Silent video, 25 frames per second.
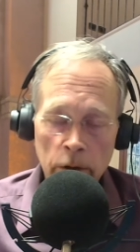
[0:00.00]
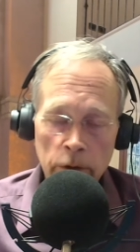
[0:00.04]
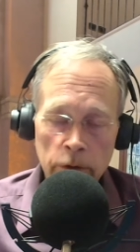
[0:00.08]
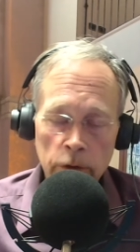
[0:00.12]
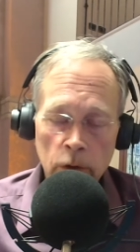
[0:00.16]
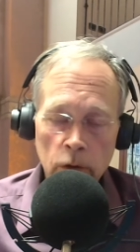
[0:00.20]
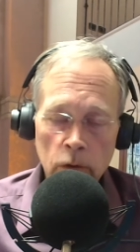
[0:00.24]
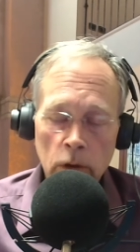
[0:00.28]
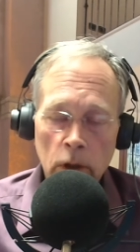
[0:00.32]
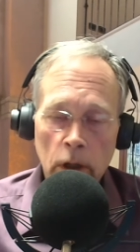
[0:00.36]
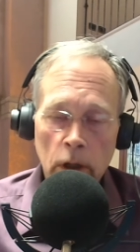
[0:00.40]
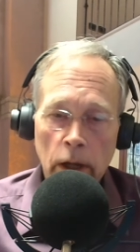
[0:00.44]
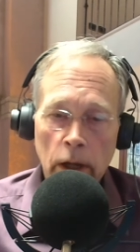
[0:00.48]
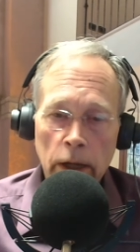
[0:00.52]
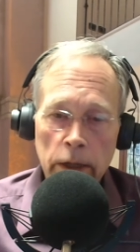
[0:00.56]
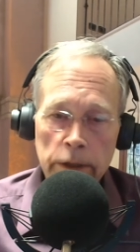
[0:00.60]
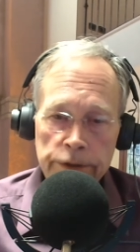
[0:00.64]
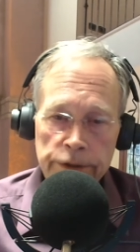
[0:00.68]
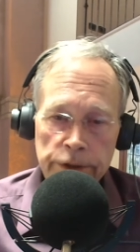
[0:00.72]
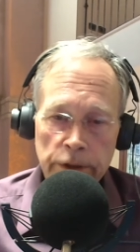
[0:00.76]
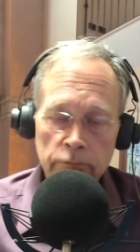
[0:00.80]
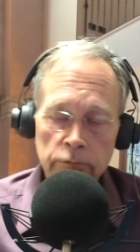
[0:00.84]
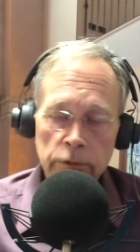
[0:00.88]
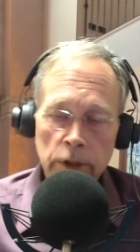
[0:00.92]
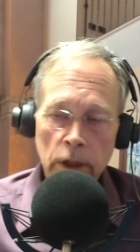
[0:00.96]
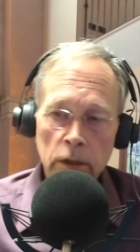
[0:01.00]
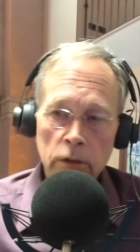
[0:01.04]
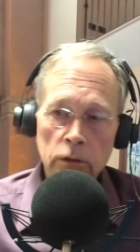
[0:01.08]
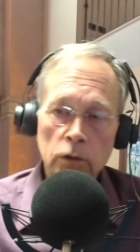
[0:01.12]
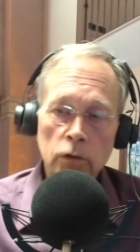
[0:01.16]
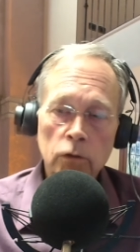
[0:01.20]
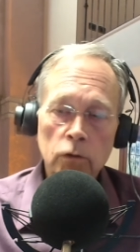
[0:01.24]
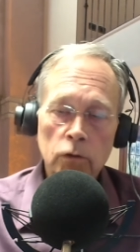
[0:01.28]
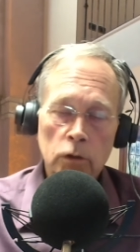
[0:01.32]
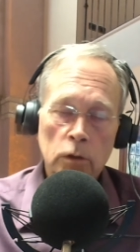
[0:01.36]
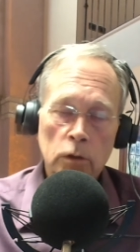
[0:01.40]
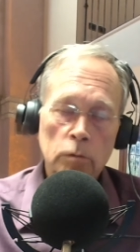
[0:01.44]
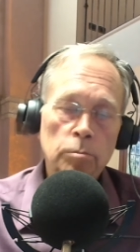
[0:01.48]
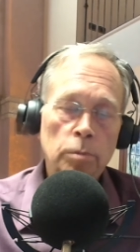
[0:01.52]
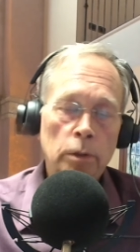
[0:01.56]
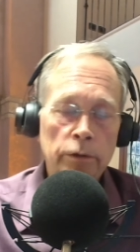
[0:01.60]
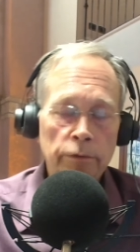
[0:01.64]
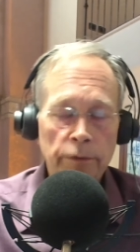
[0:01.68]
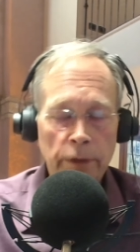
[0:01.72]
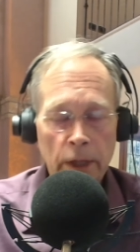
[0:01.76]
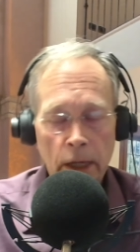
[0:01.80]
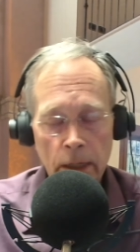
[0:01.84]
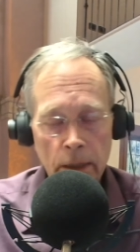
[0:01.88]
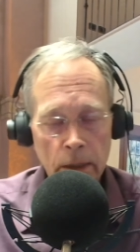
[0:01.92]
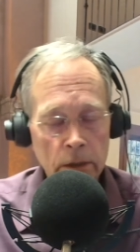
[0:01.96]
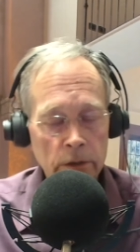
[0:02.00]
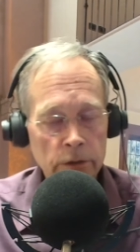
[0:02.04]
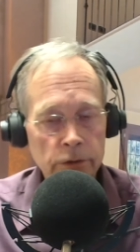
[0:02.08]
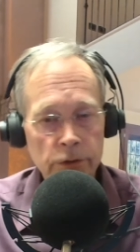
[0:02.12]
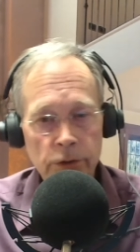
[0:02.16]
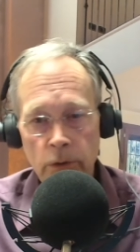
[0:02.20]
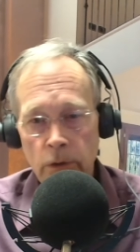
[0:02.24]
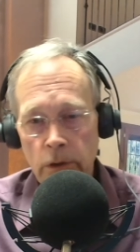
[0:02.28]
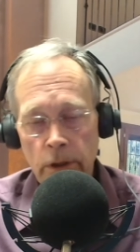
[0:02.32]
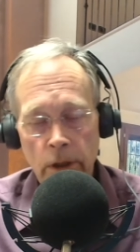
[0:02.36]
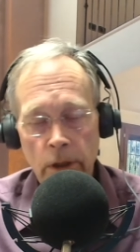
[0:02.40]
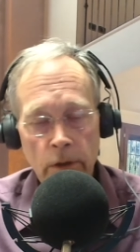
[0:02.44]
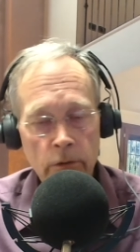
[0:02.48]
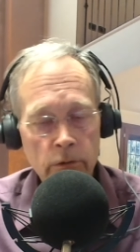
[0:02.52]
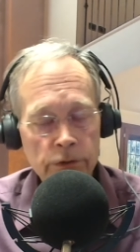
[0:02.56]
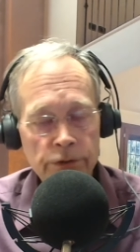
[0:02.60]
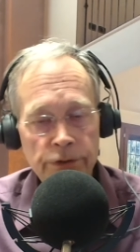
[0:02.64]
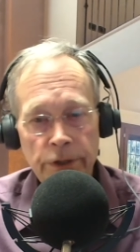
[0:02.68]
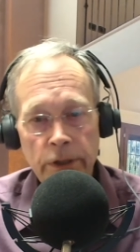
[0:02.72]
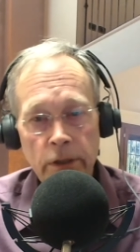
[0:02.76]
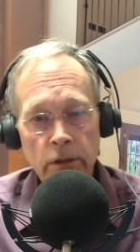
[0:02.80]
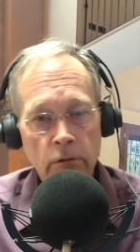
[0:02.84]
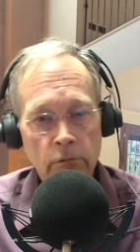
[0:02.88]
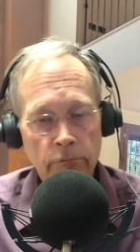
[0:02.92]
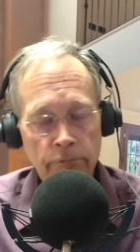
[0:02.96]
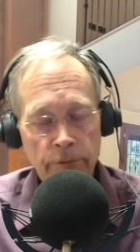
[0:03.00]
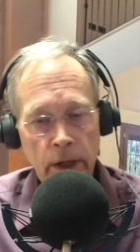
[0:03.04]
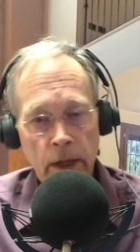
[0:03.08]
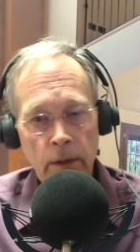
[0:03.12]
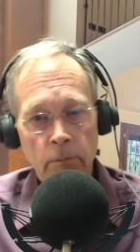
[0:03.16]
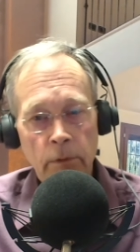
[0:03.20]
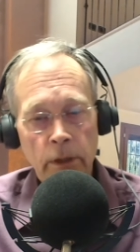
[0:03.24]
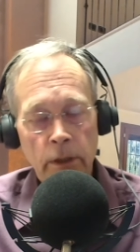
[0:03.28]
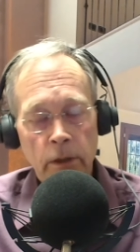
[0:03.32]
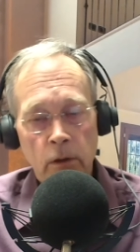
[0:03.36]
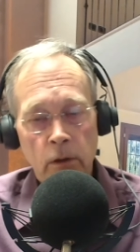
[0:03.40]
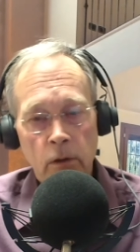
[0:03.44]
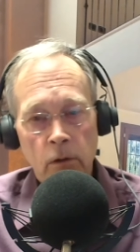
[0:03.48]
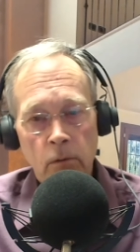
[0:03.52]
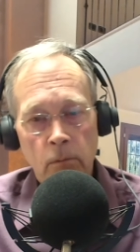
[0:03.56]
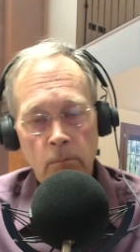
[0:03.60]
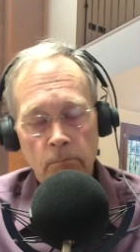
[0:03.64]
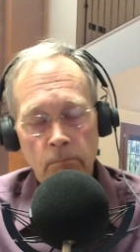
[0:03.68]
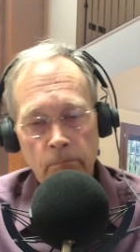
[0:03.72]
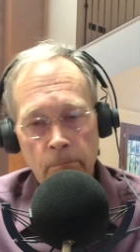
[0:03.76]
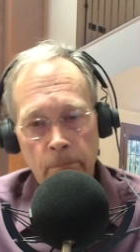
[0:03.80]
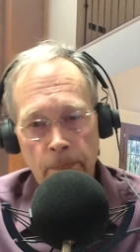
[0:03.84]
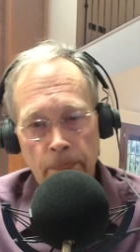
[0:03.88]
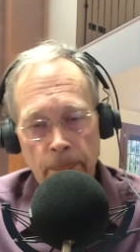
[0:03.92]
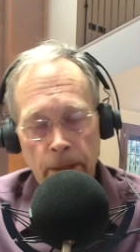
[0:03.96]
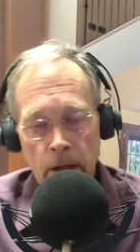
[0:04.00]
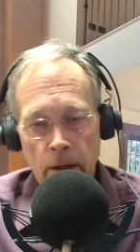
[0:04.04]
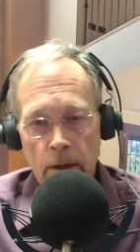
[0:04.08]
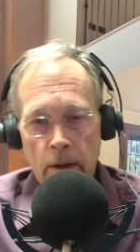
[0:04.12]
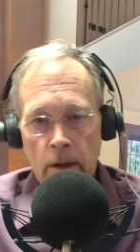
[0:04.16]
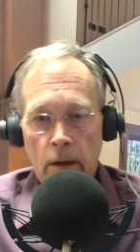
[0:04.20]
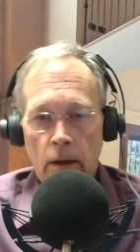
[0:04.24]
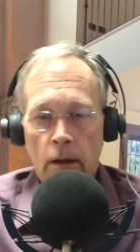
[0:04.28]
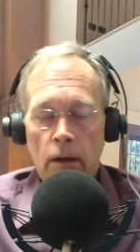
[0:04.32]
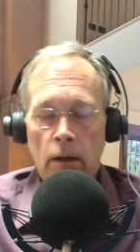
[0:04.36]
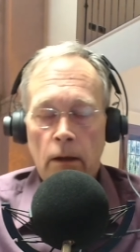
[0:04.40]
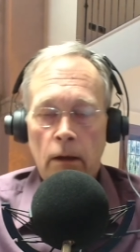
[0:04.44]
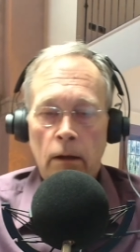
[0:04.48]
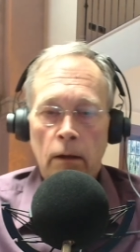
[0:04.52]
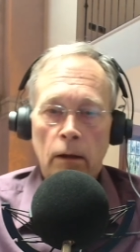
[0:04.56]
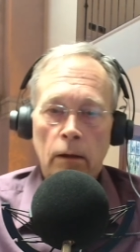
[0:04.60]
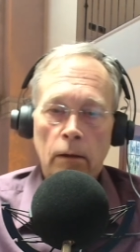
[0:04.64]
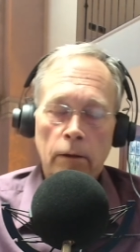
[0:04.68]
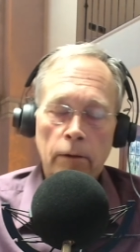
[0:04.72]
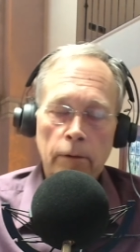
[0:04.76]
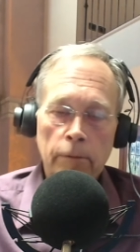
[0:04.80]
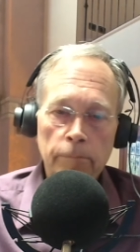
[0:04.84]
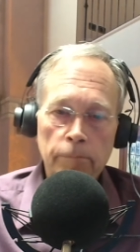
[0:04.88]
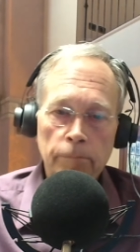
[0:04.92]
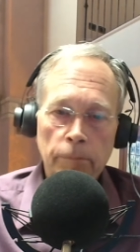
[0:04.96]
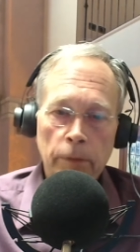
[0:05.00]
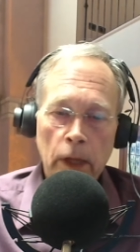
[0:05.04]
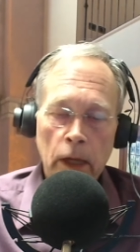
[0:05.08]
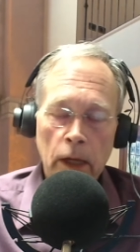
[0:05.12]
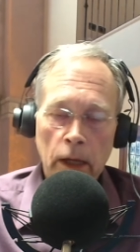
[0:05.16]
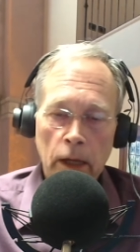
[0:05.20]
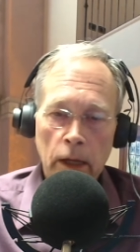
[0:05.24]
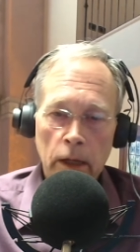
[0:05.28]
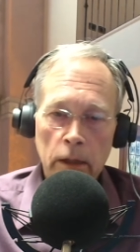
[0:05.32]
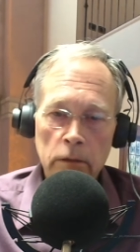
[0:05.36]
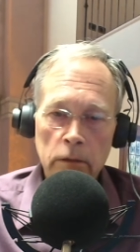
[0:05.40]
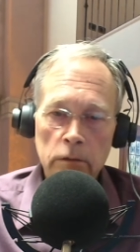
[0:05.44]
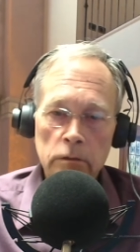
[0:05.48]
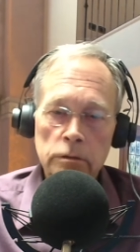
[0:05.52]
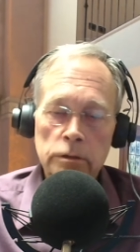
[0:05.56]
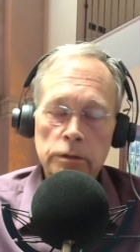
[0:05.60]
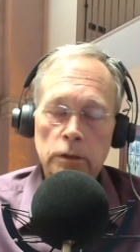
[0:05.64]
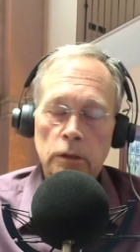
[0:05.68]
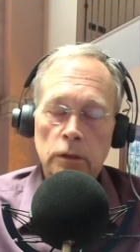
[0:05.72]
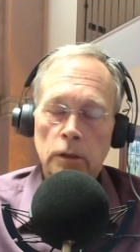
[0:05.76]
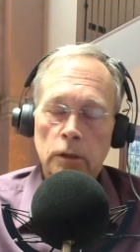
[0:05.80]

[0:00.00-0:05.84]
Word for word: new clients have done, you could put that into another single-family home. And